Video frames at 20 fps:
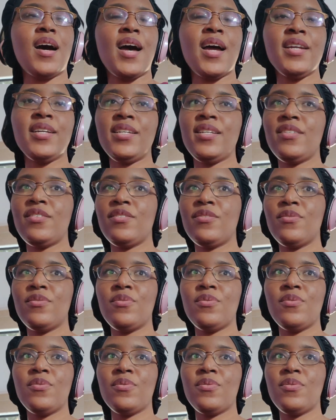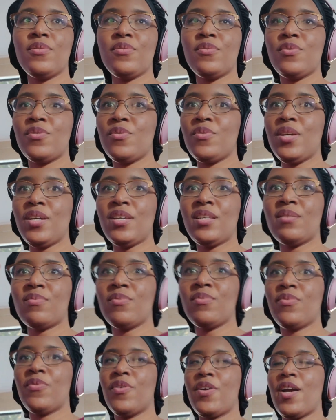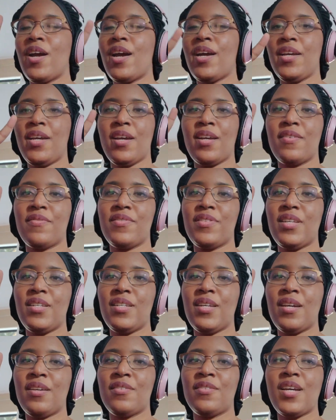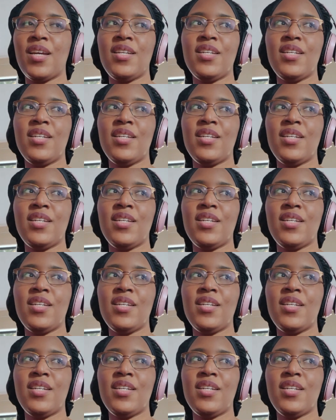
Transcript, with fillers: I need to do two things before I kind of sit down.